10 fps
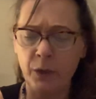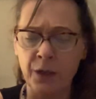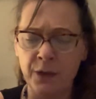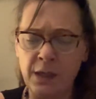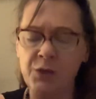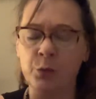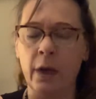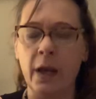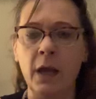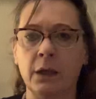these
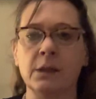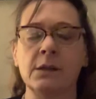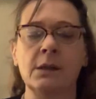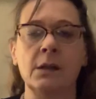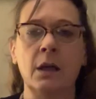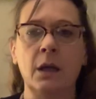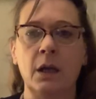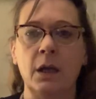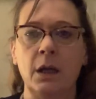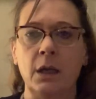rings
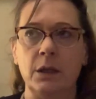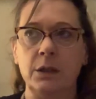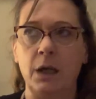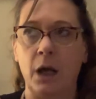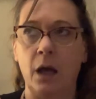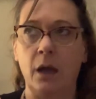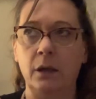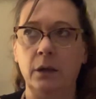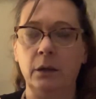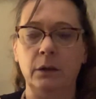
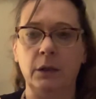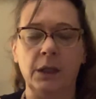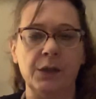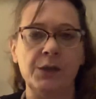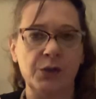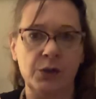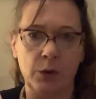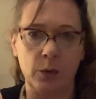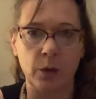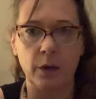tell a
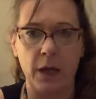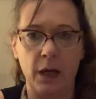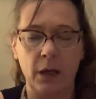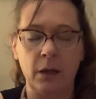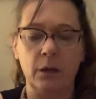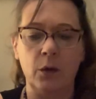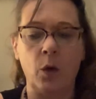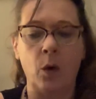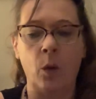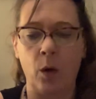story
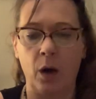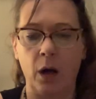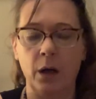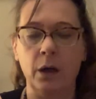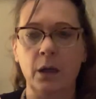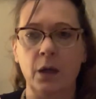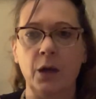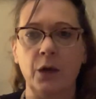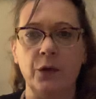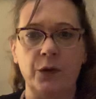or
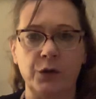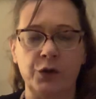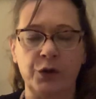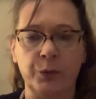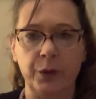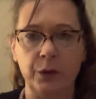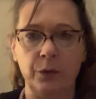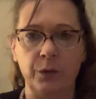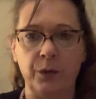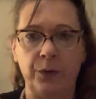the
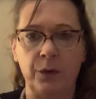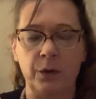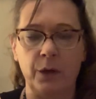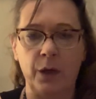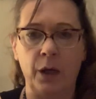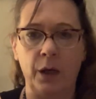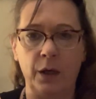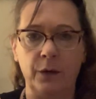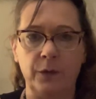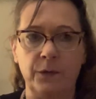truth
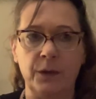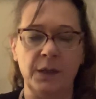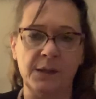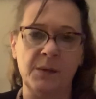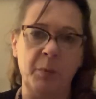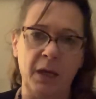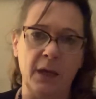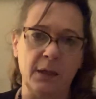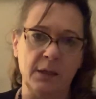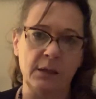of this
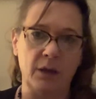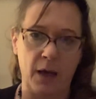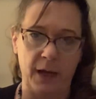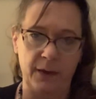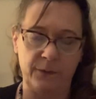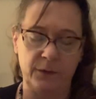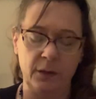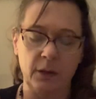being's life.